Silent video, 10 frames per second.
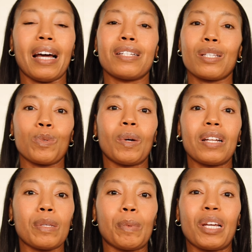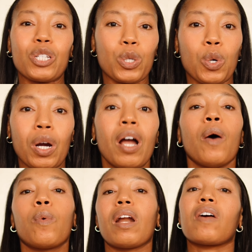I just wanted to make sure
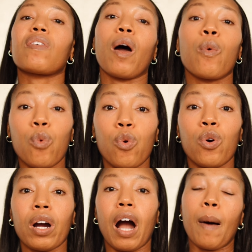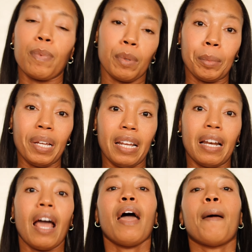whatever I wore
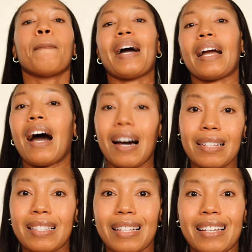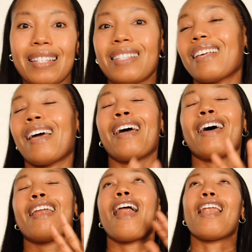complemented my constance.
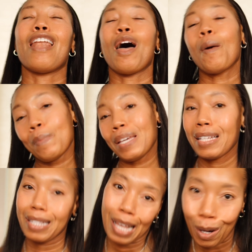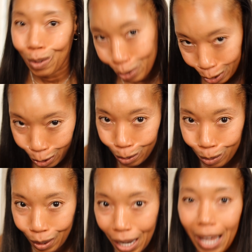And let me tell you,
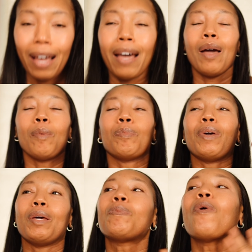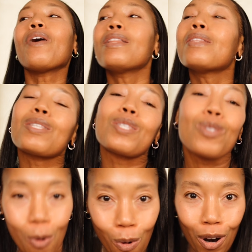people in the
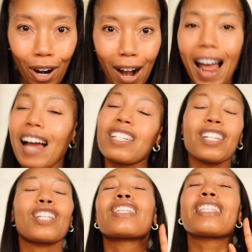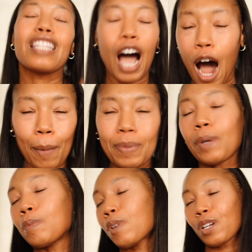store actually stopped
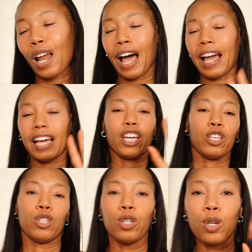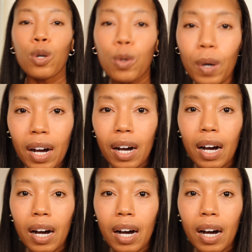and were like, you